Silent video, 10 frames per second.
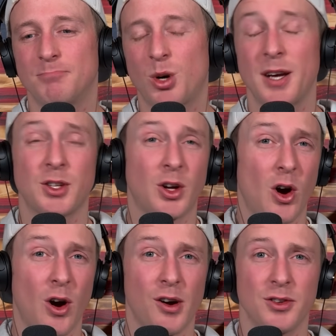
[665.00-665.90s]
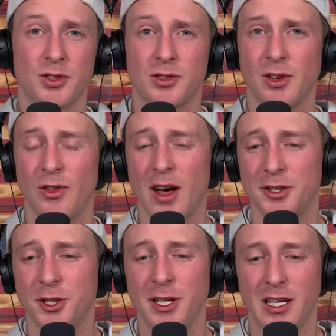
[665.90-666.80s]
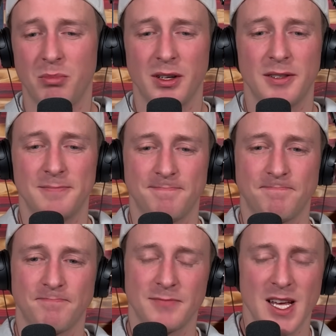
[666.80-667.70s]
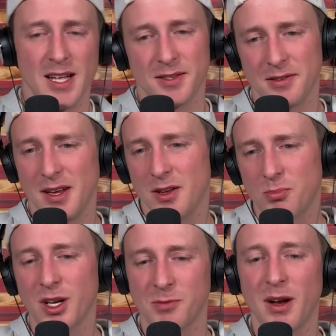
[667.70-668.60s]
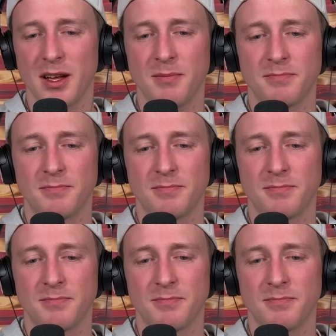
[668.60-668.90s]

Price of cars still not cheap. It's pretty spendy.